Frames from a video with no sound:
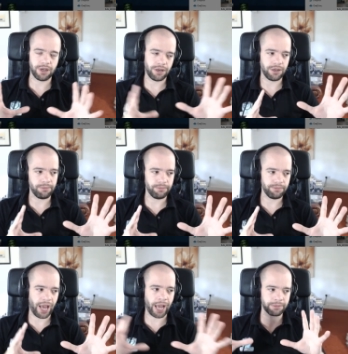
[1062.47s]
um,
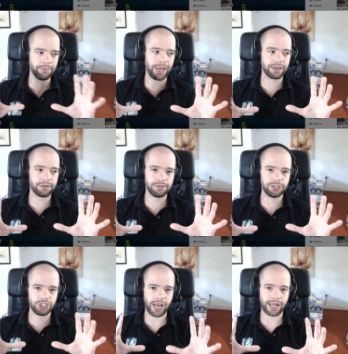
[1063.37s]
Admech
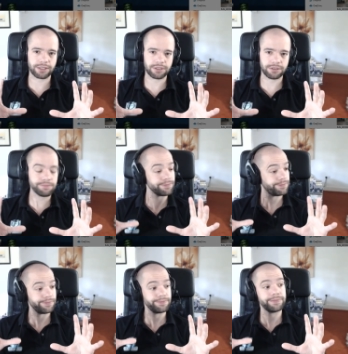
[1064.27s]
chat,
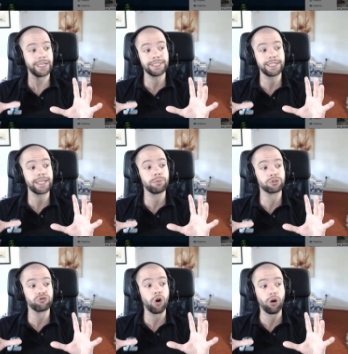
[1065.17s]
he said they
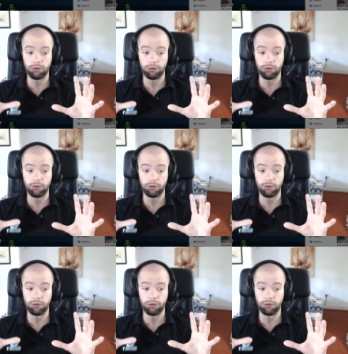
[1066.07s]
were strong.